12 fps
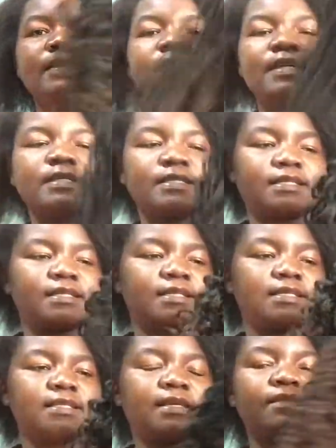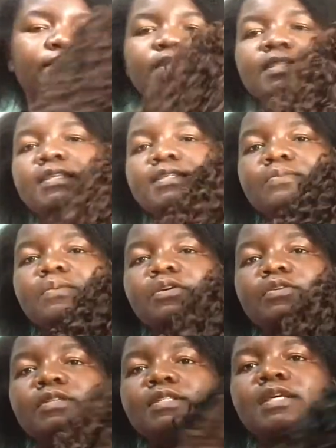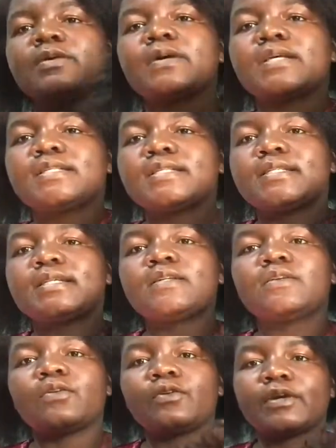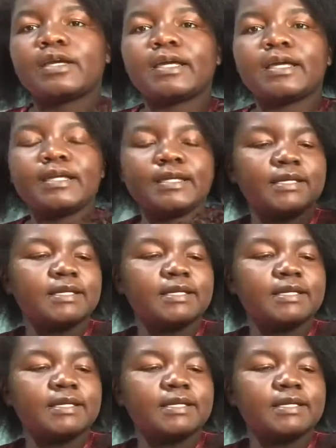just saved this because they were still okay.